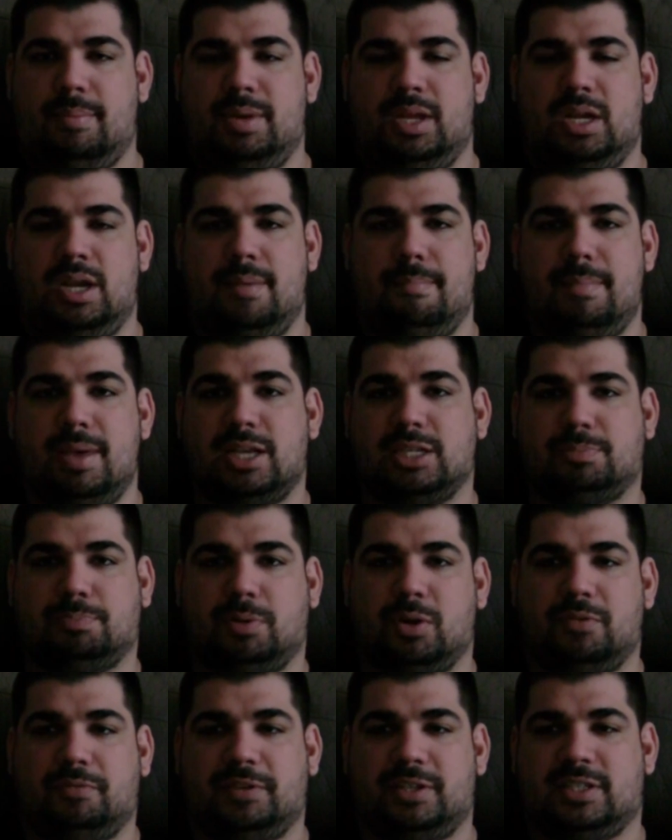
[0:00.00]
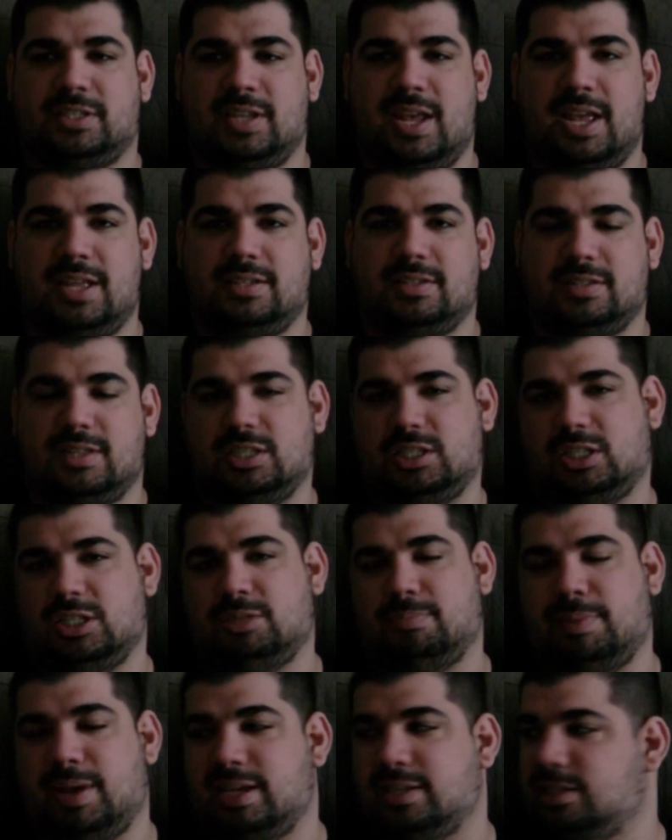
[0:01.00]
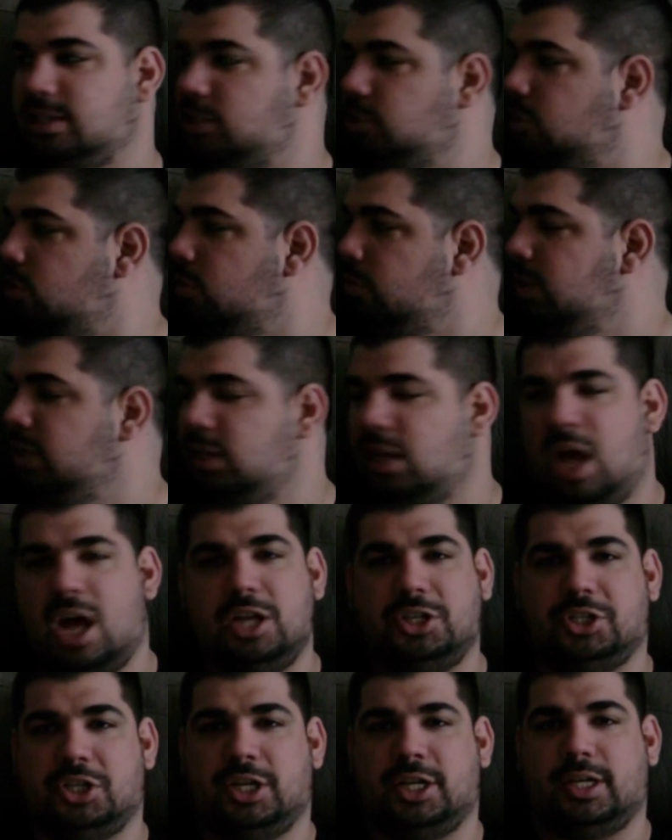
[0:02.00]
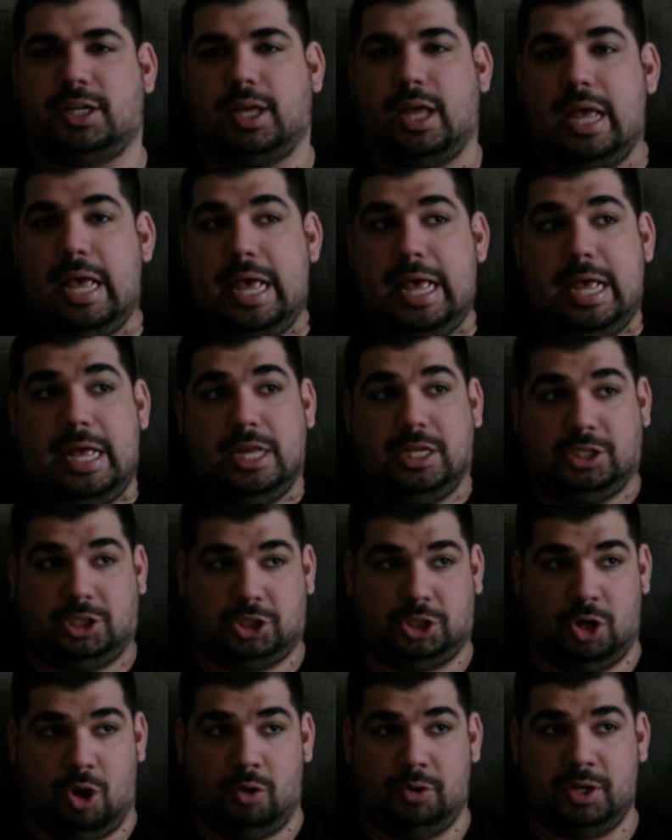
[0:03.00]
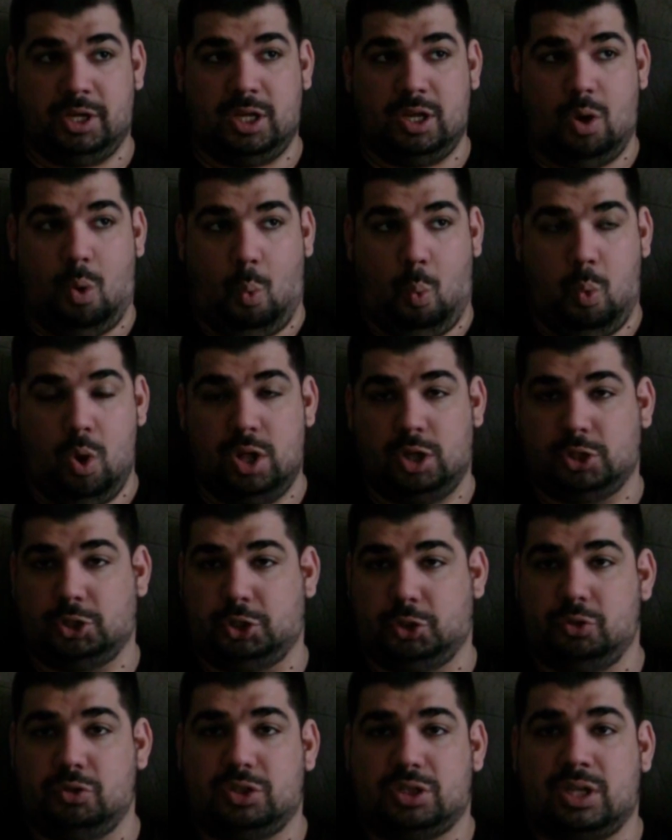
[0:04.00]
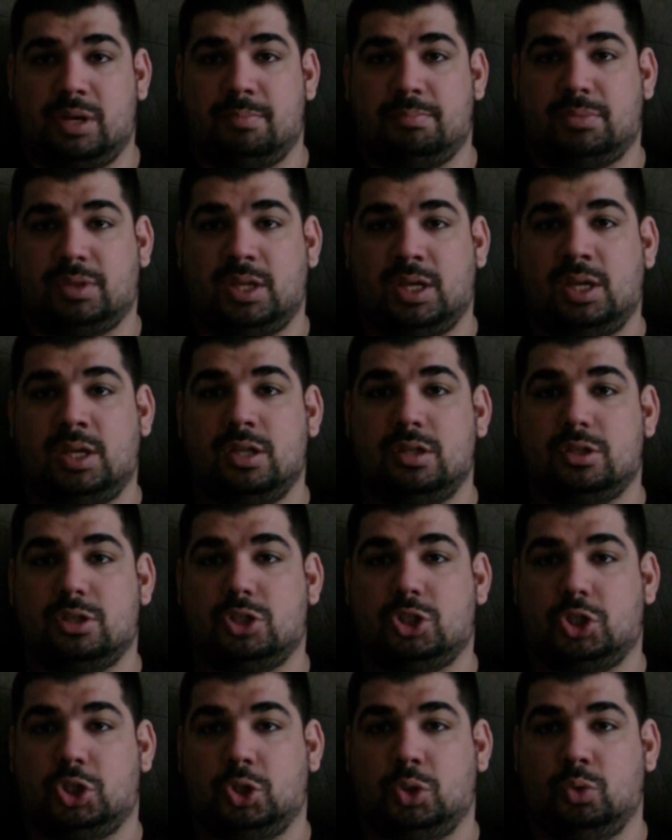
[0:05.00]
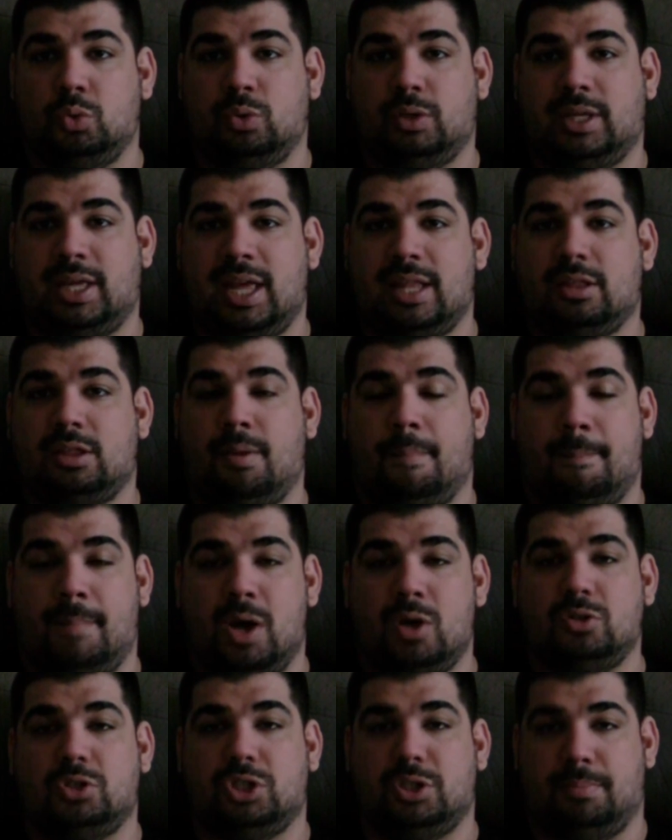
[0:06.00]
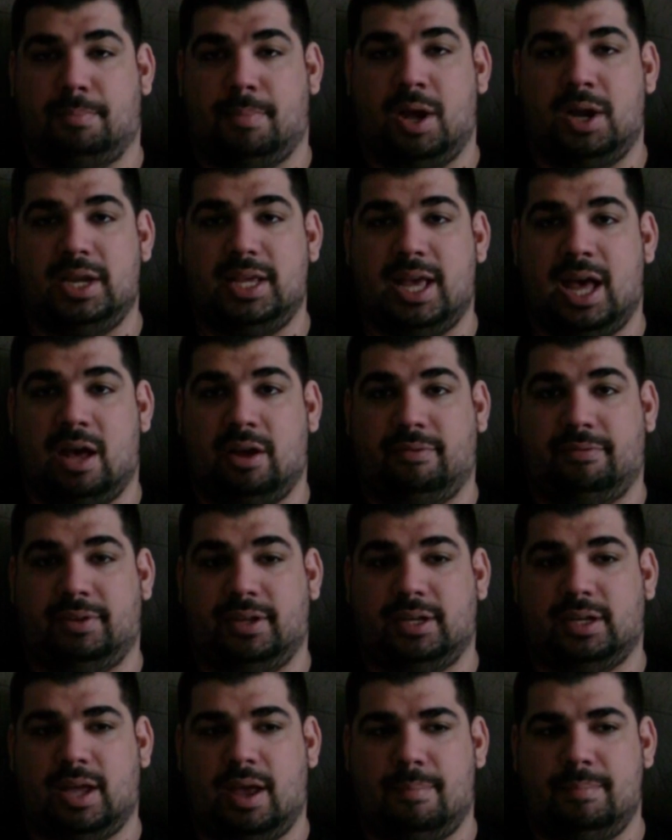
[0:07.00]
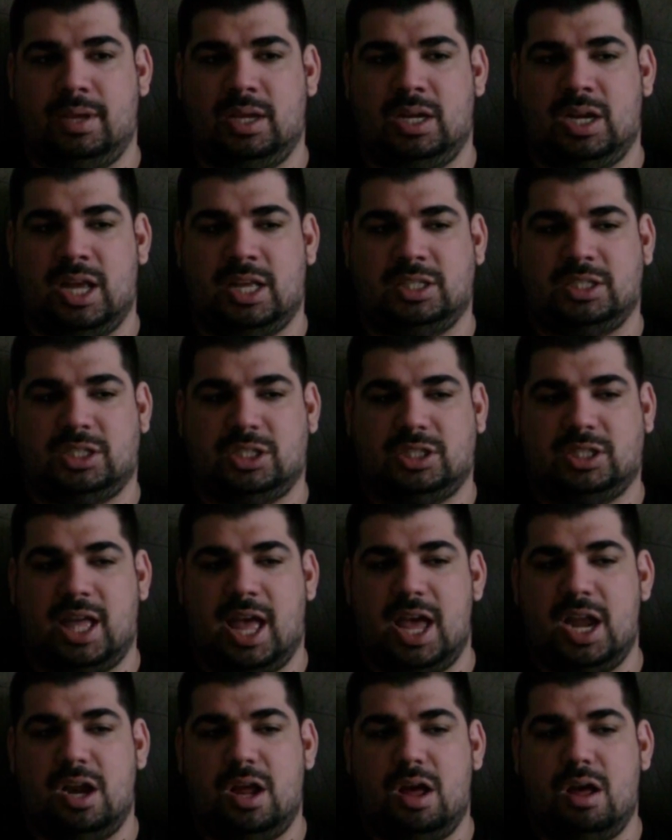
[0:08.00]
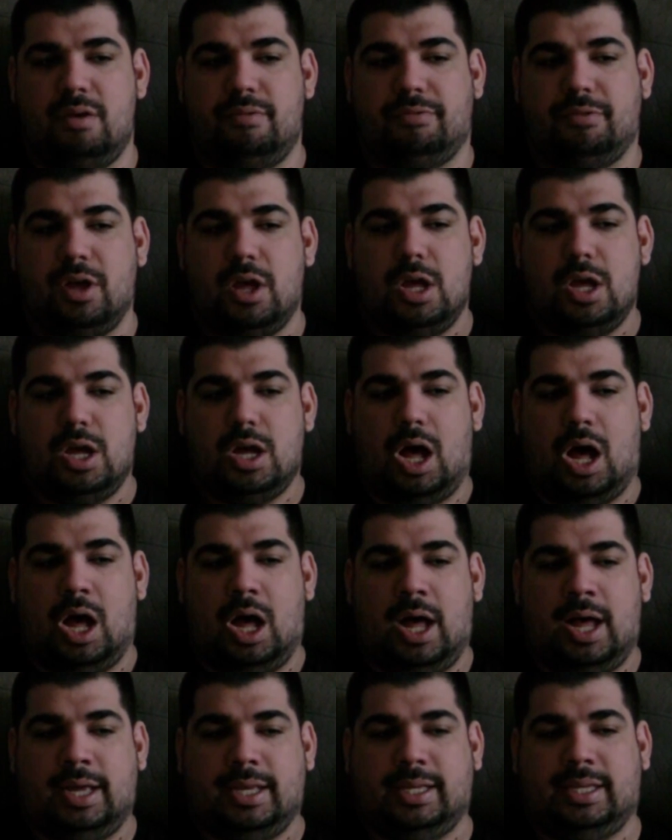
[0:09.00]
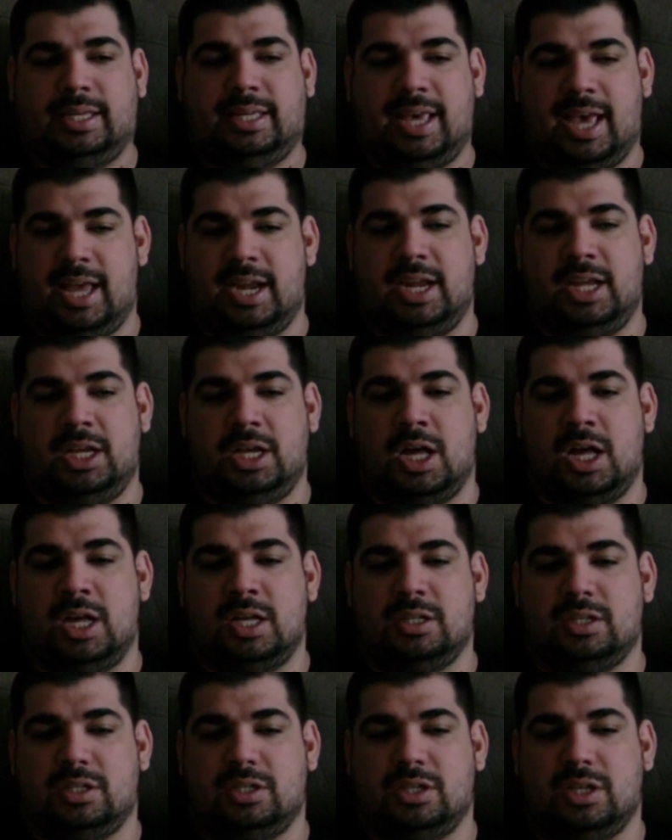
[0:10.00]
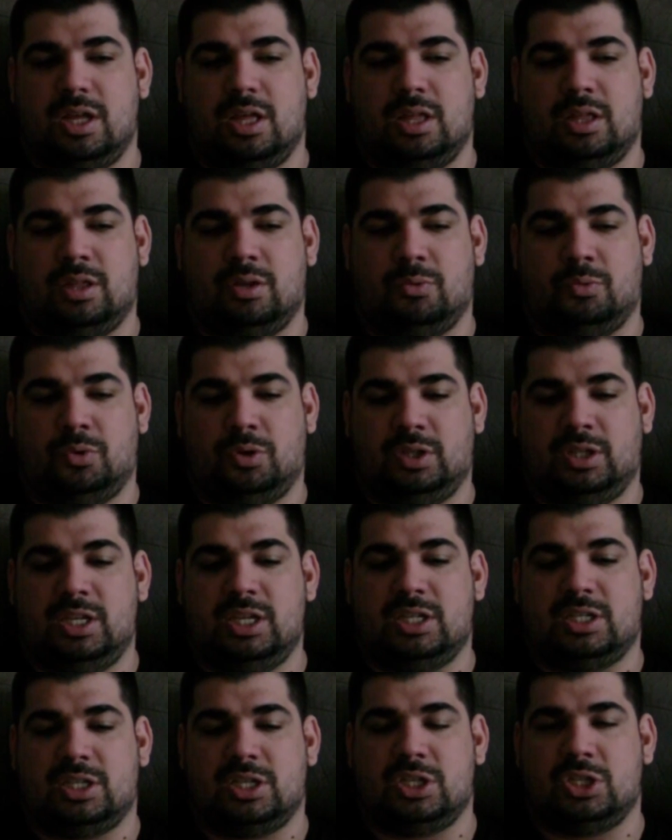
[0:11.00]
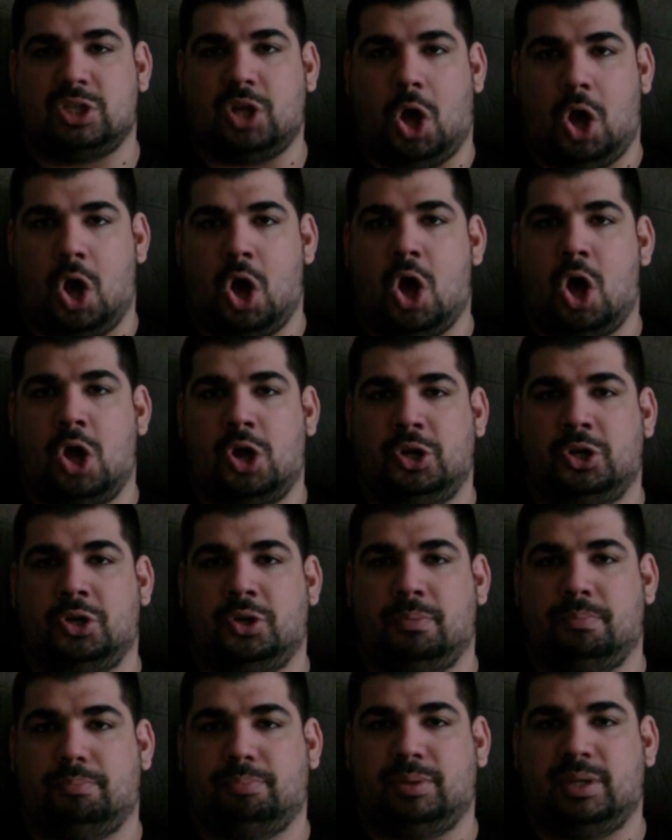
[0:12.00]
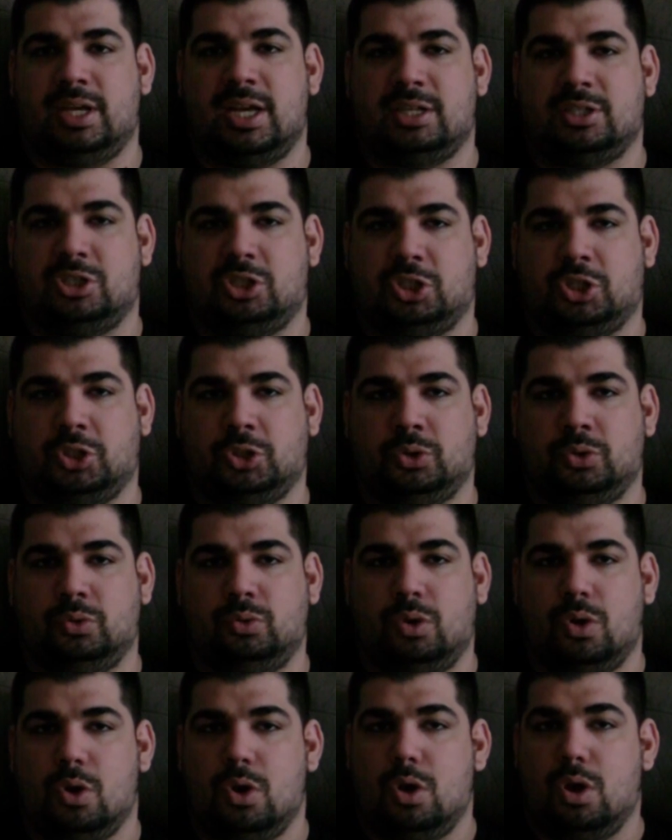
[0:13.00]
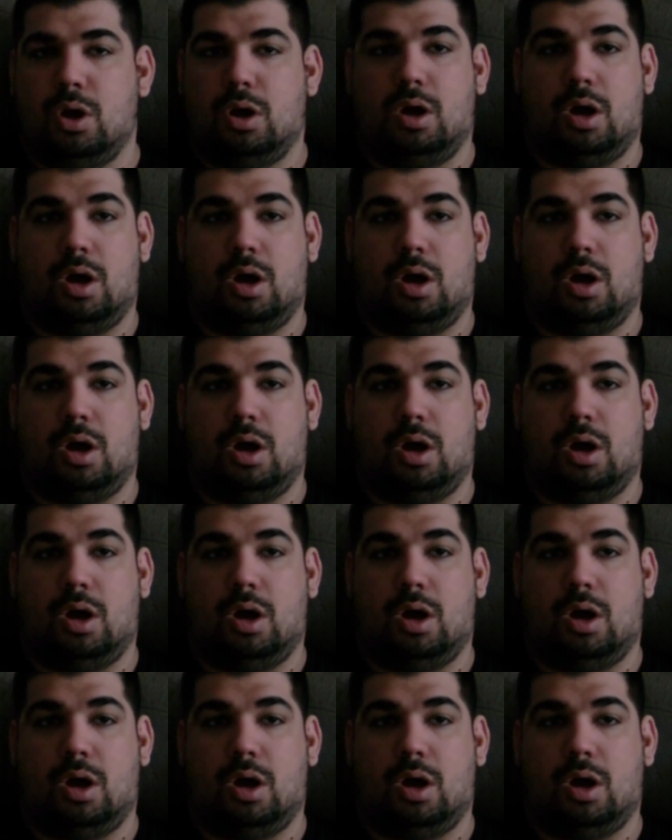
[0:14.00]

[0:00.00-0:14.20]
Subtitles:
I mean, it makes perfect sense. This is basic Sony logic. Sony will do something to get the most money out of it. I mean, instead of getting us the releases on PS2,